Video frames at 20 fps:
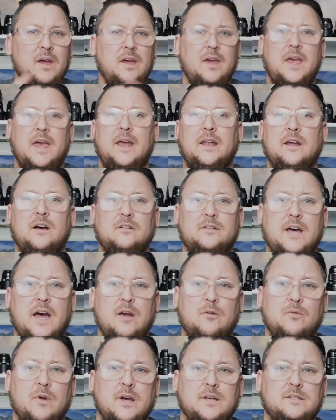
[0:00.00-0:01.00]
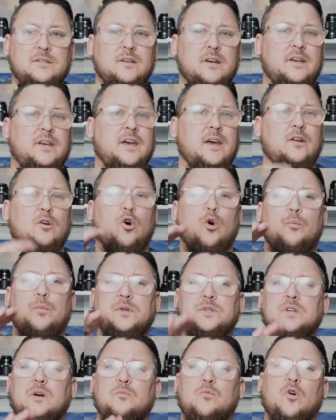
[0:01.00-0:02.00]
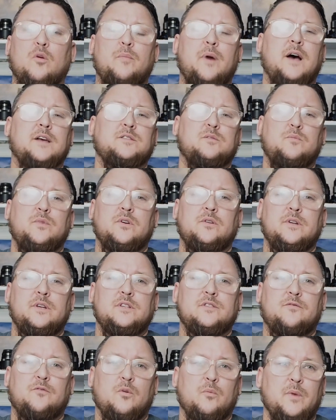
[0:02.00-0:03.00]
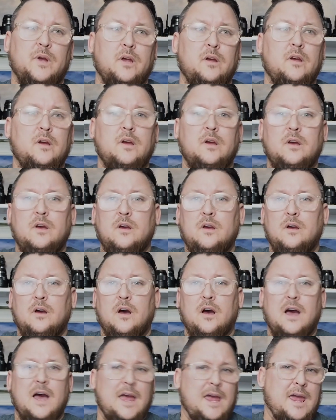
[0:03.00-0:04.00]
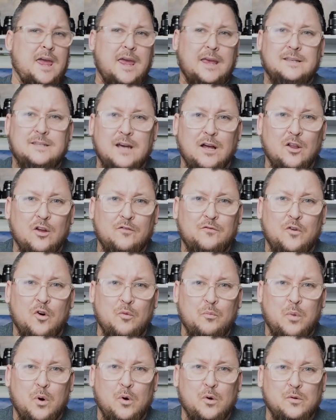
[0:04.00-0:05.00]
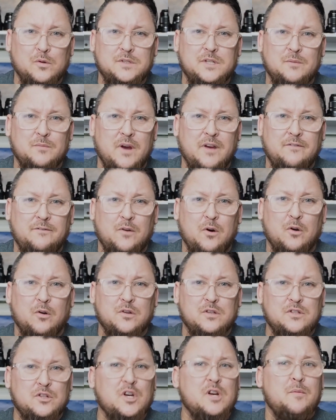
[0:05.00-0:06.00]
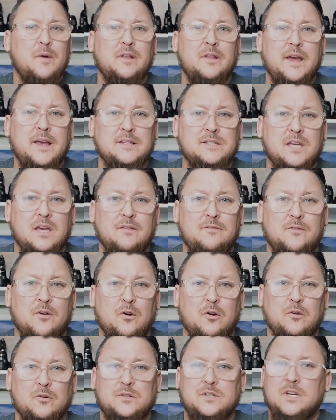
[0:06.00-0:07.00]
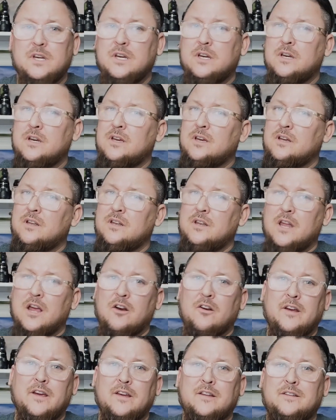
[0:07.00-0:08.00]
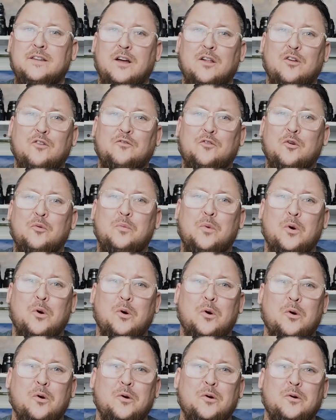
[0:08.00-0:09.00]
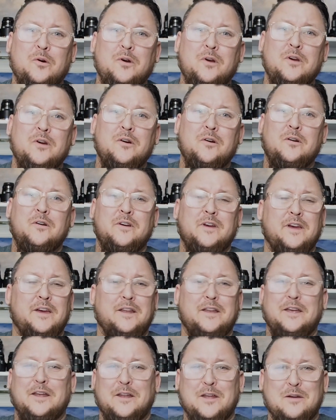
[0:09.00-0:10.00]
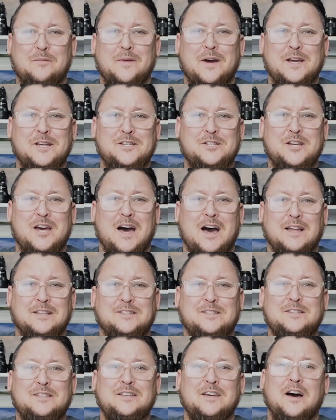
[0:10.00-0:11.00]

Handheld high res again opens up more possibilities for me. I hate telephone poles in my photos. Look at my landscape photos, nary a telephone pole in any of my shots.